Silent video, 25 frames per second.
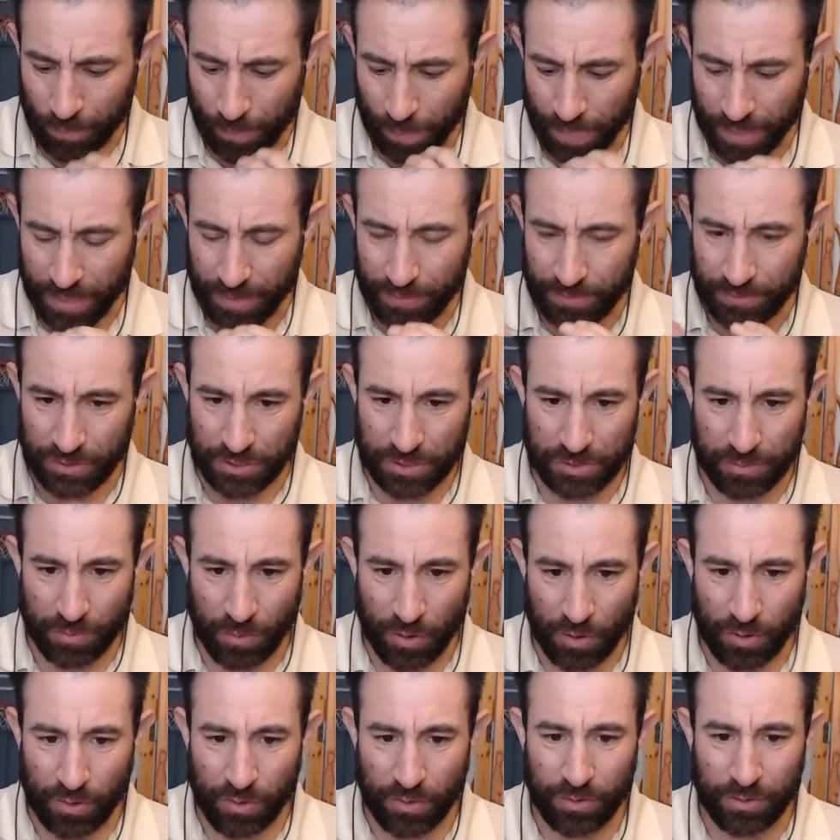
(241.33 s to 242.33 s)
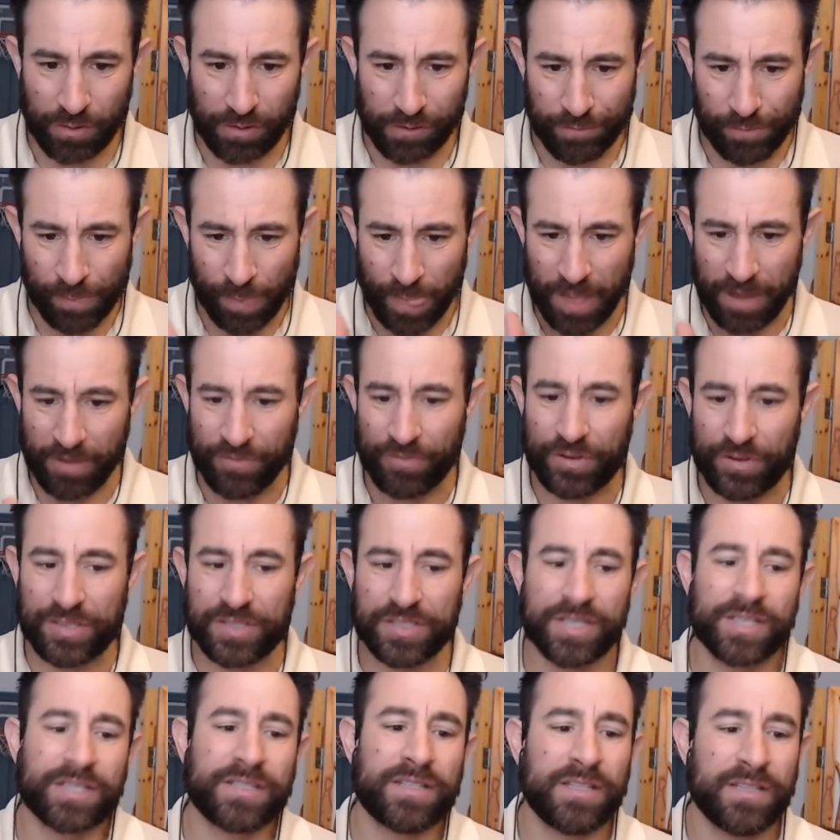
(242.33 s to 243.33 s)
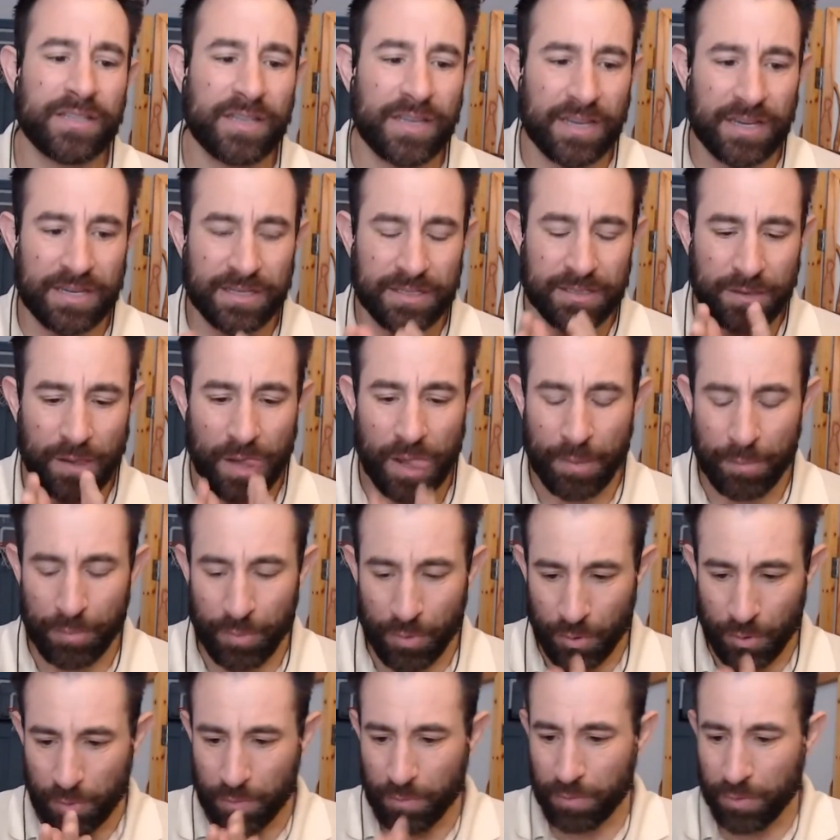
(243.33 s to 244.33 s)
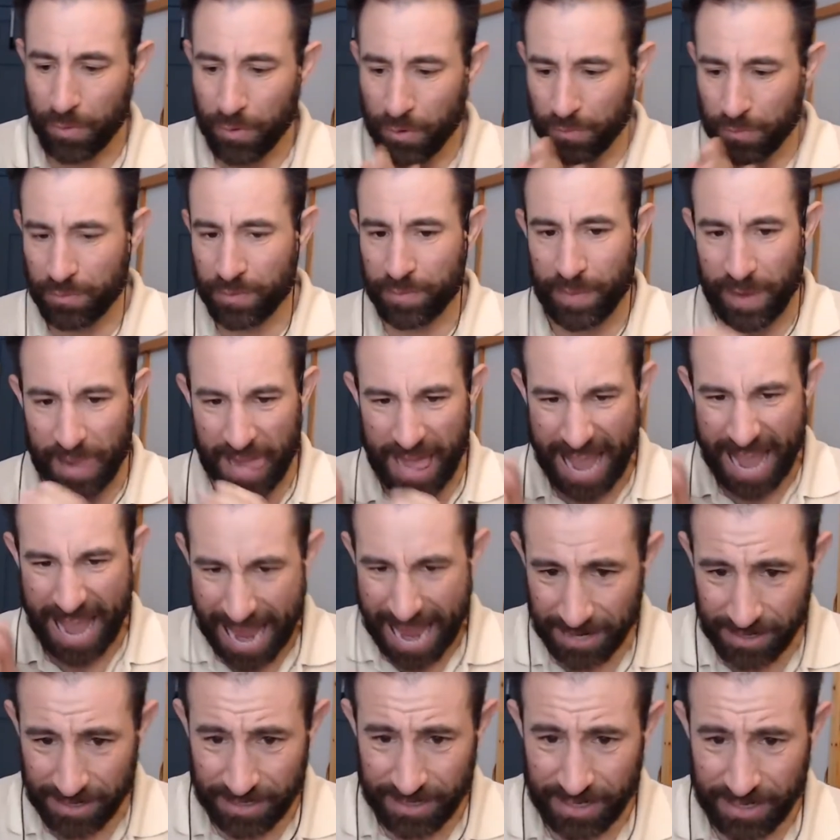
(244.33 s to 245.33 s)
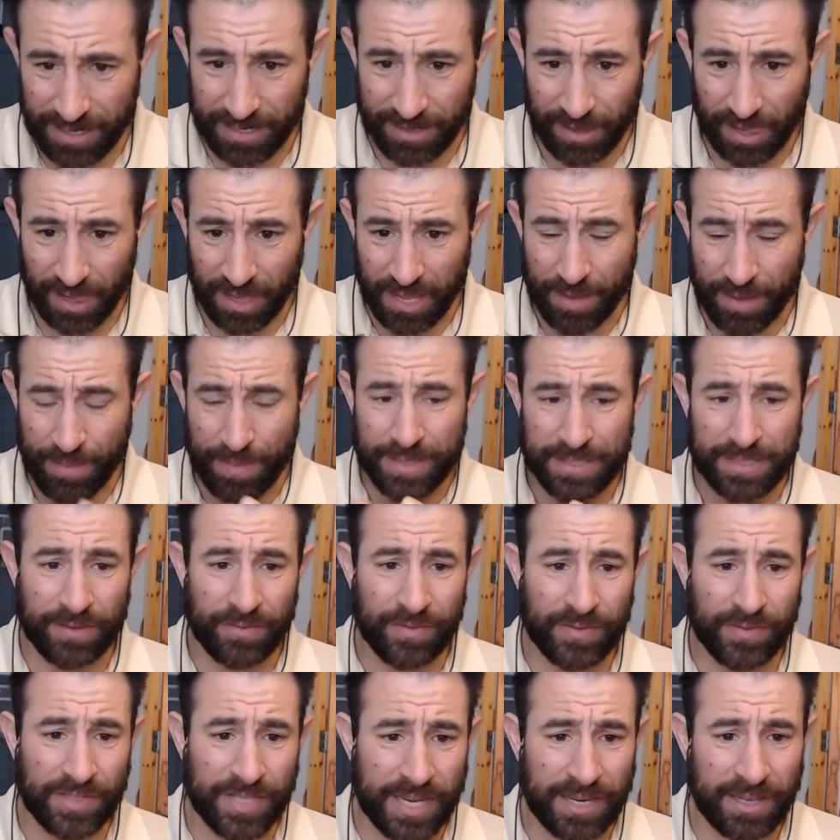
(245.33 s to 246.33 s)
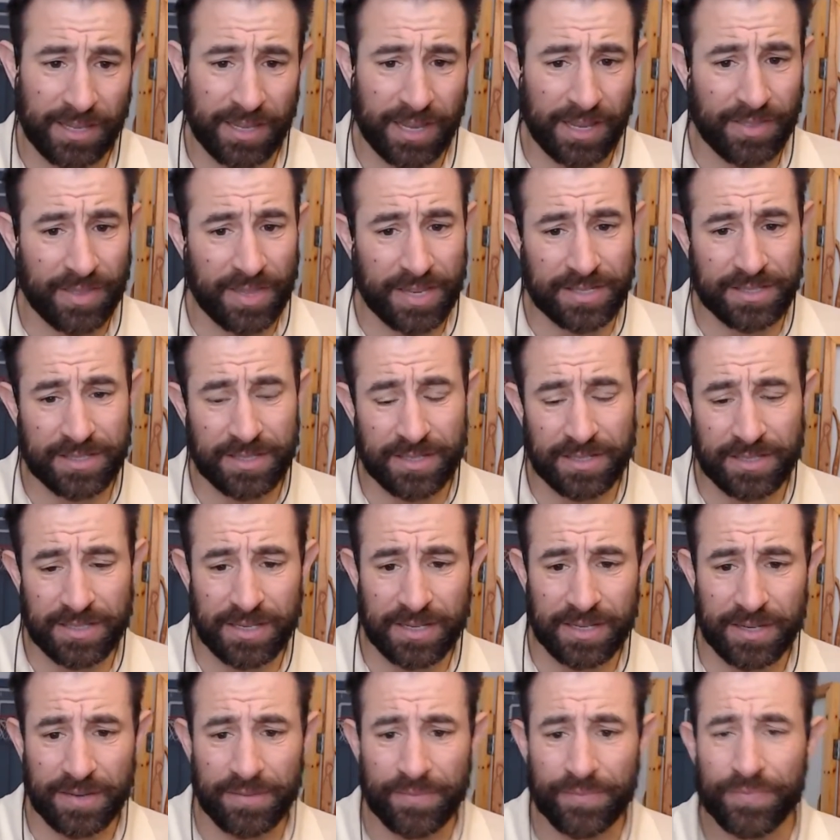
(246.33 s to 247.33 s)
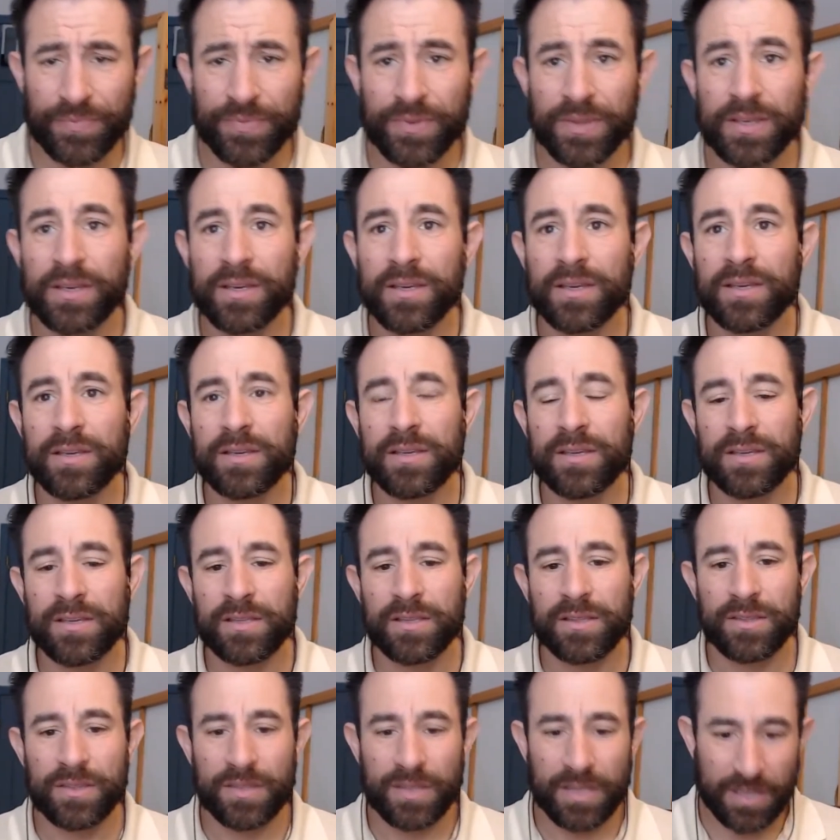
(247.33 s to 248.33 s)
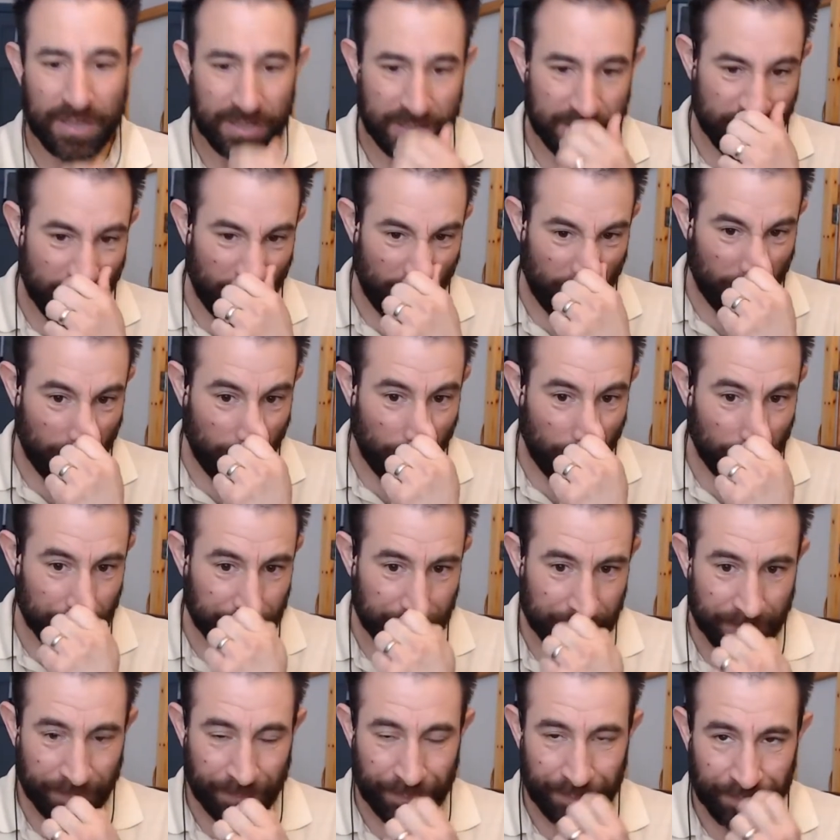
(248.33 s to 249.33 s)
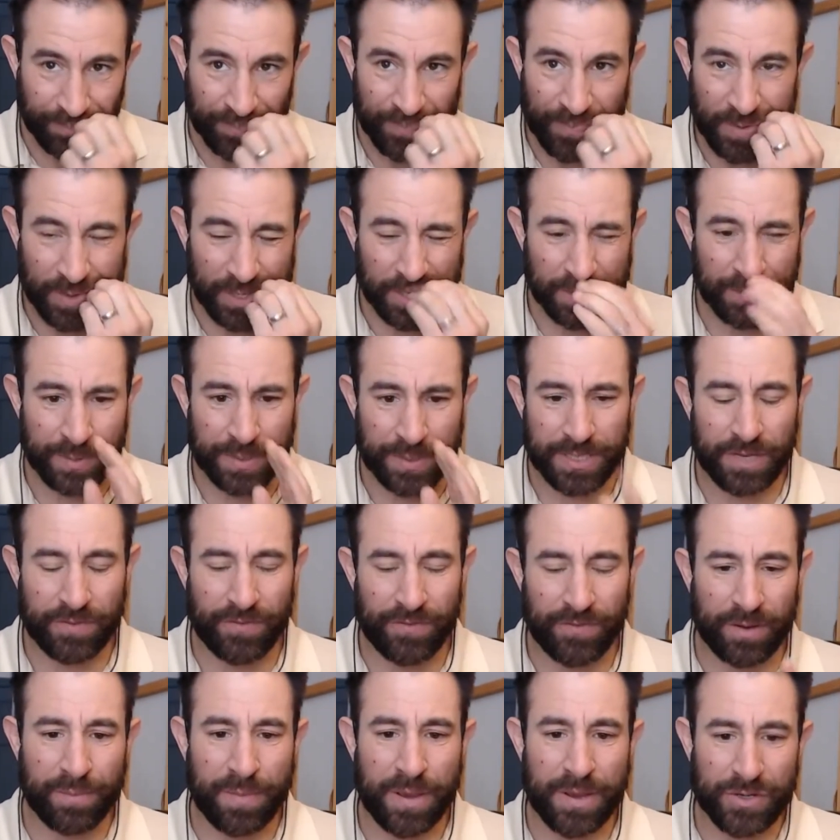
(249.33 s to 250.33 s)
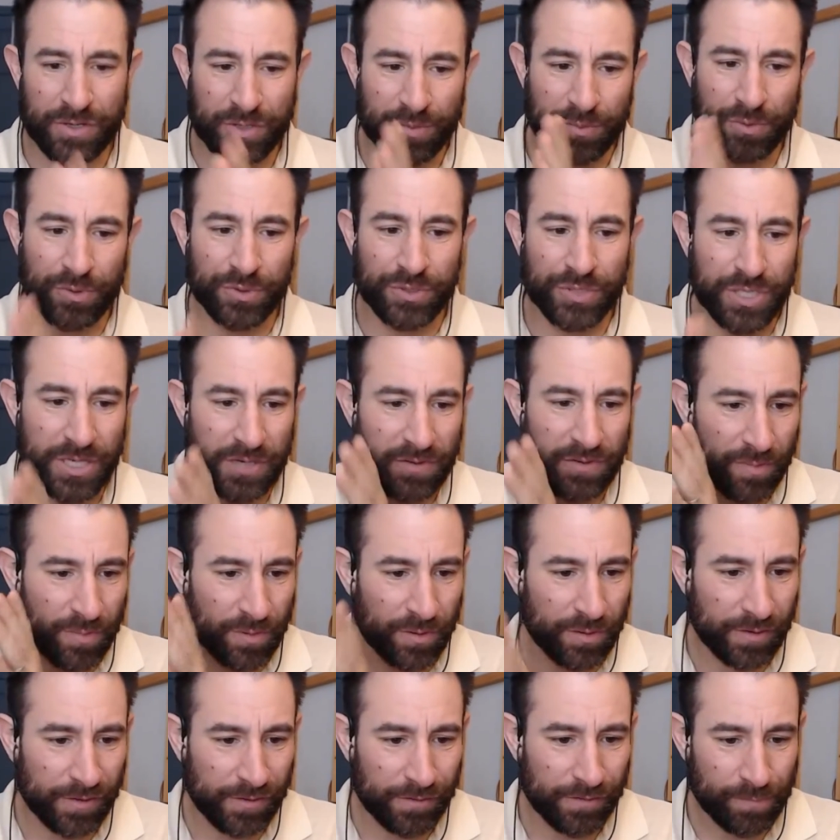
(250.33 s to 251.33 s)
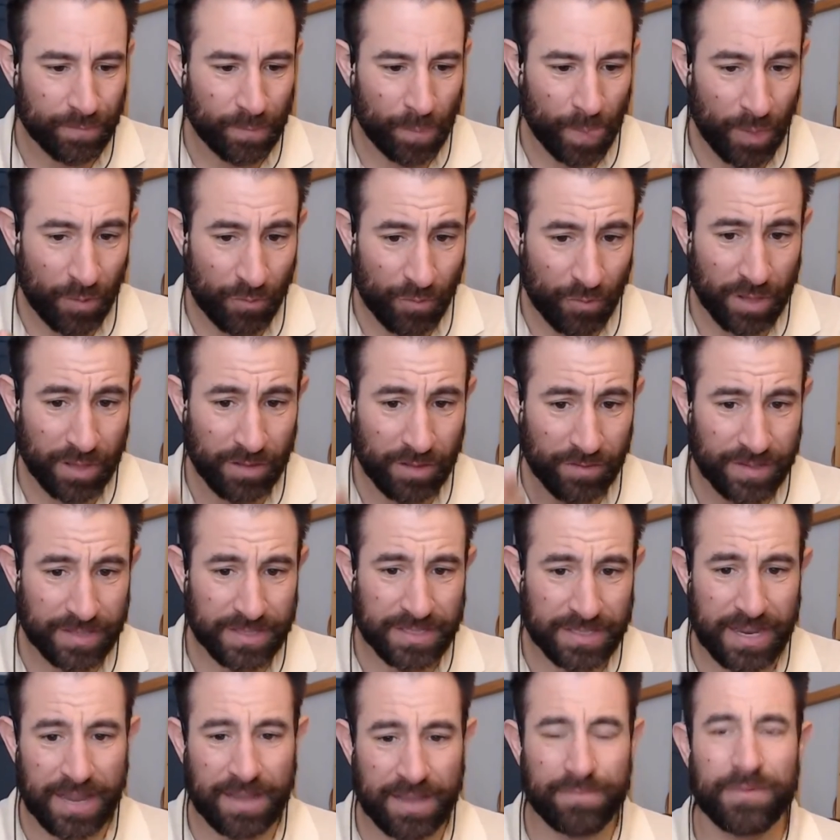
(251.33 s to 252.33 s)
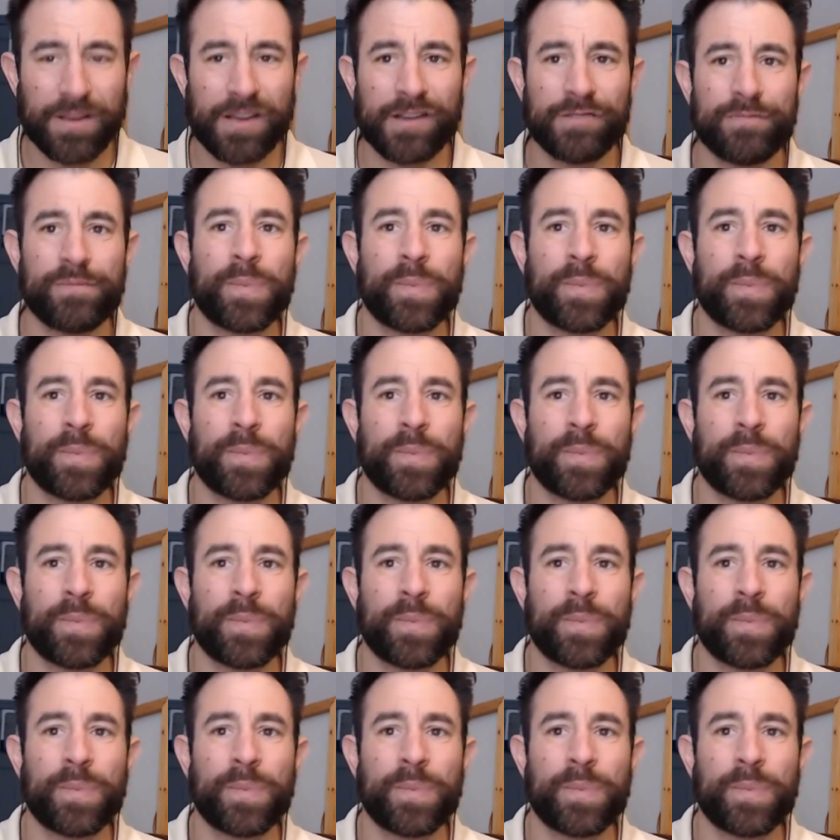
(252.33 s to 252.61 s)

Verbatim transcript: It was a smart goal. Every 60 days, boom, boom, boom. I had to hit it. I gave myself a deadline. That's the T in SMART goals. Specific, measurable, achievable, relevant, time-bound.